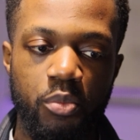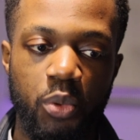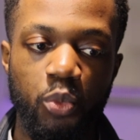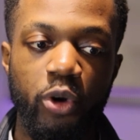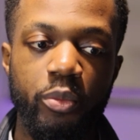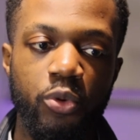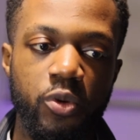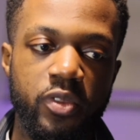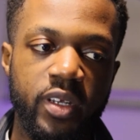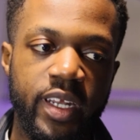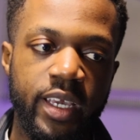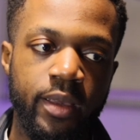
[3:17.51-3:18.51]
But more
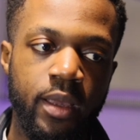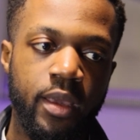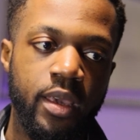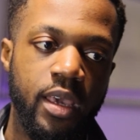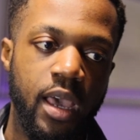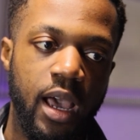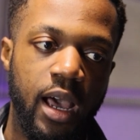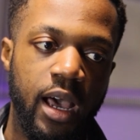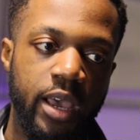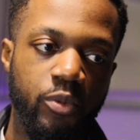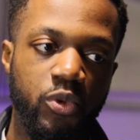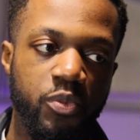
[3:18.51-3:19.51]
importantly,
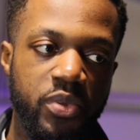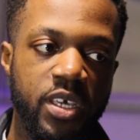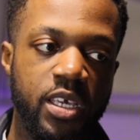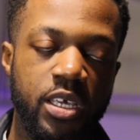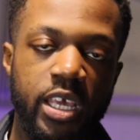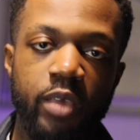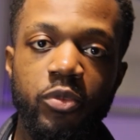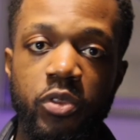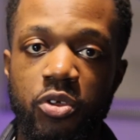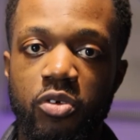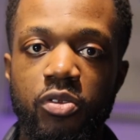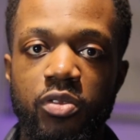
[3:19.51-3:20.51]
I would be able
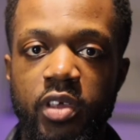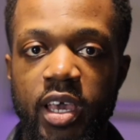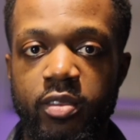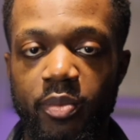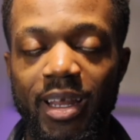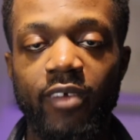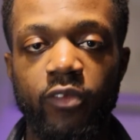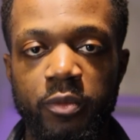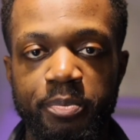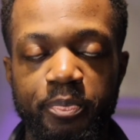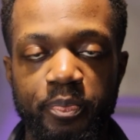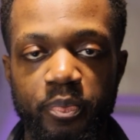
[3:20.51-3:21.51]
to use it as a platform
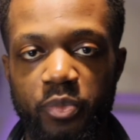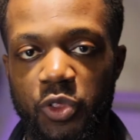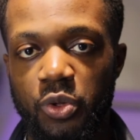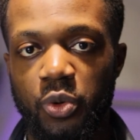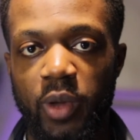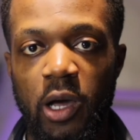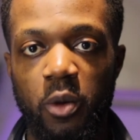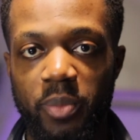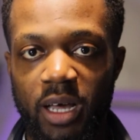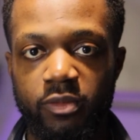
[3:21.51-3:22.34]
to help